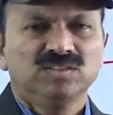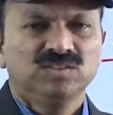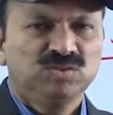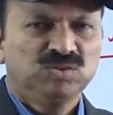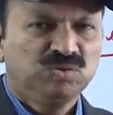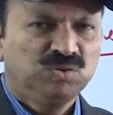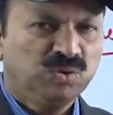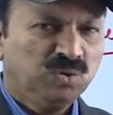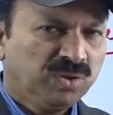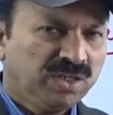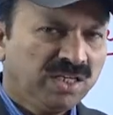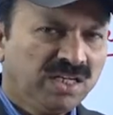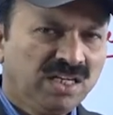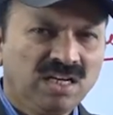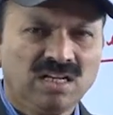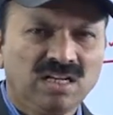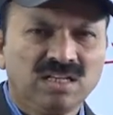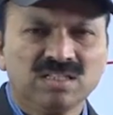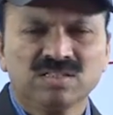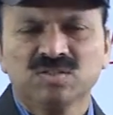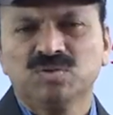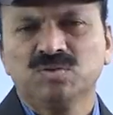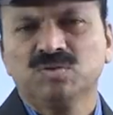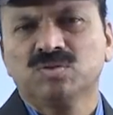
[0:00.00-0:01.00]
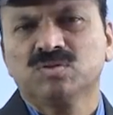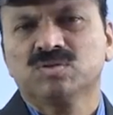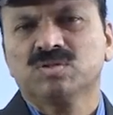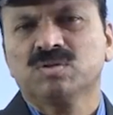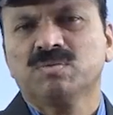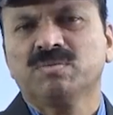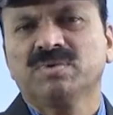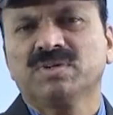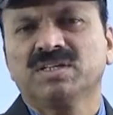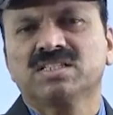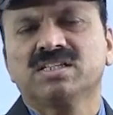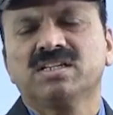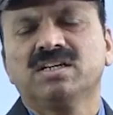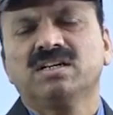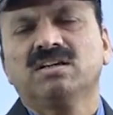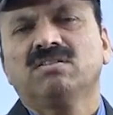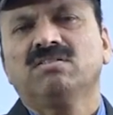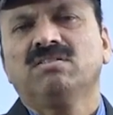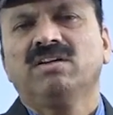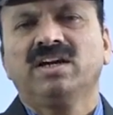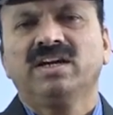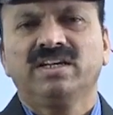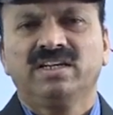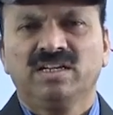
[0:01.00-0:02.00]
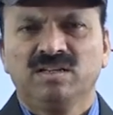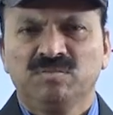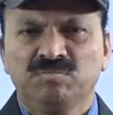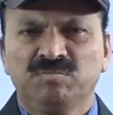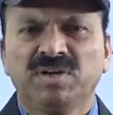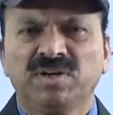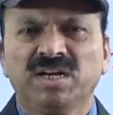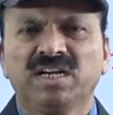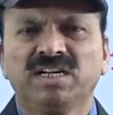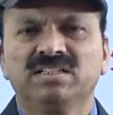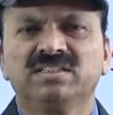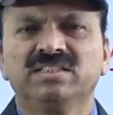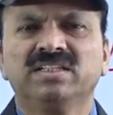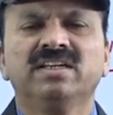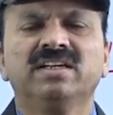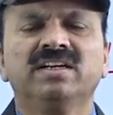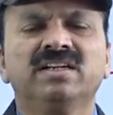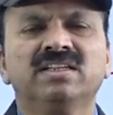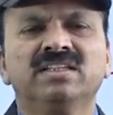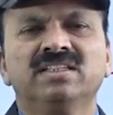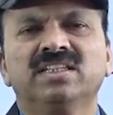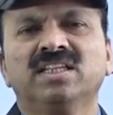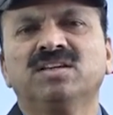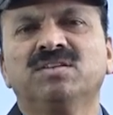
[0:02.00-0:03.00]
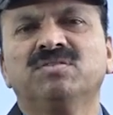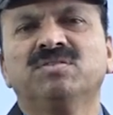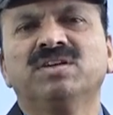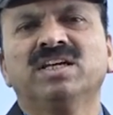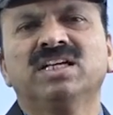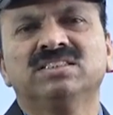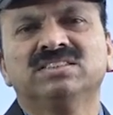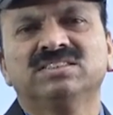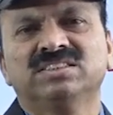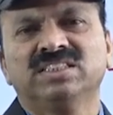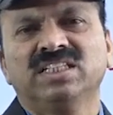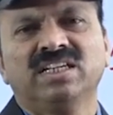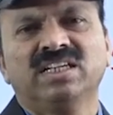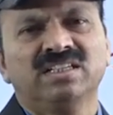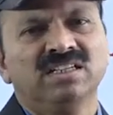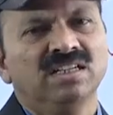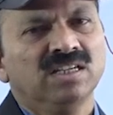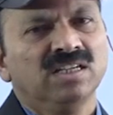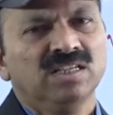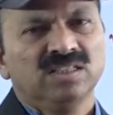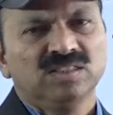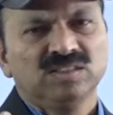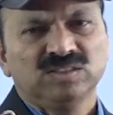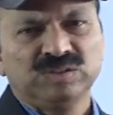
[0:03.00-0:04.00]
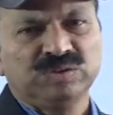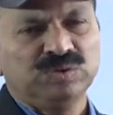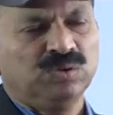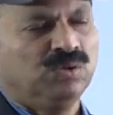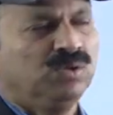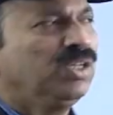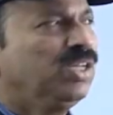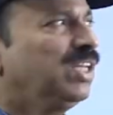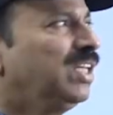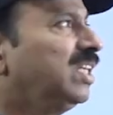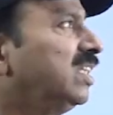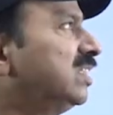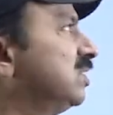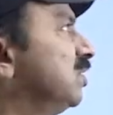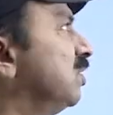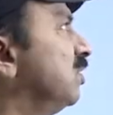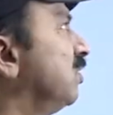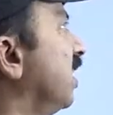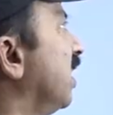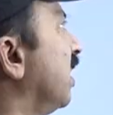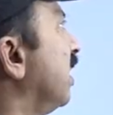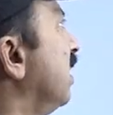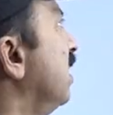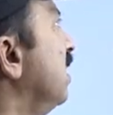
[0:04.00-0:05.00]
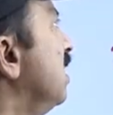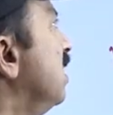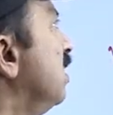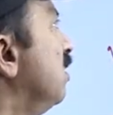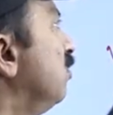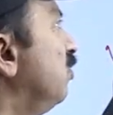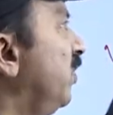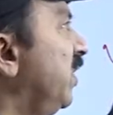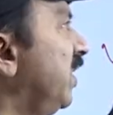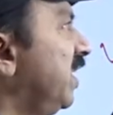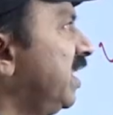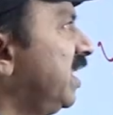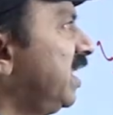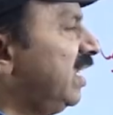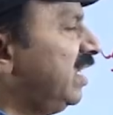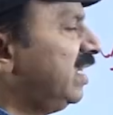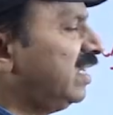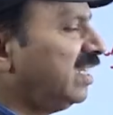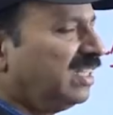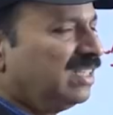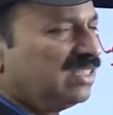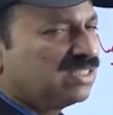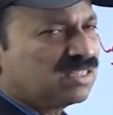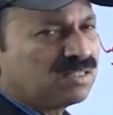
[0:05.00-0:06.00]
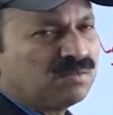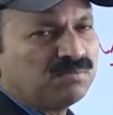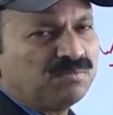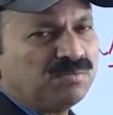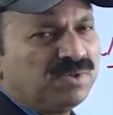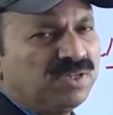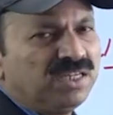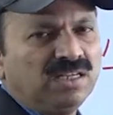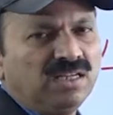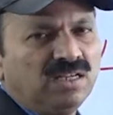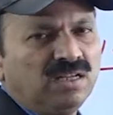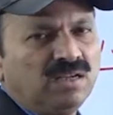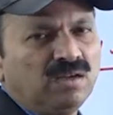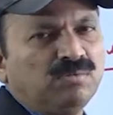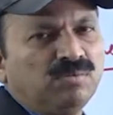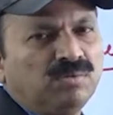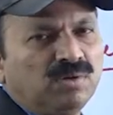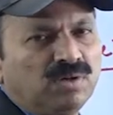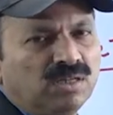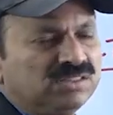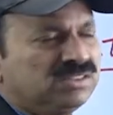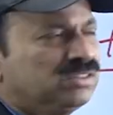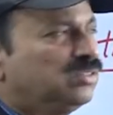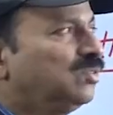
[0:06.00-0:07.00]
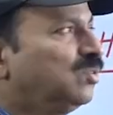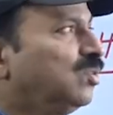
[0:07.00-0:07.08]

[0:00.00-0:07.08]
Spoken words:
Jogini also to some extent avoided, but here and there we are seeing Joginis. Okay, Vetti, that is completely abolished.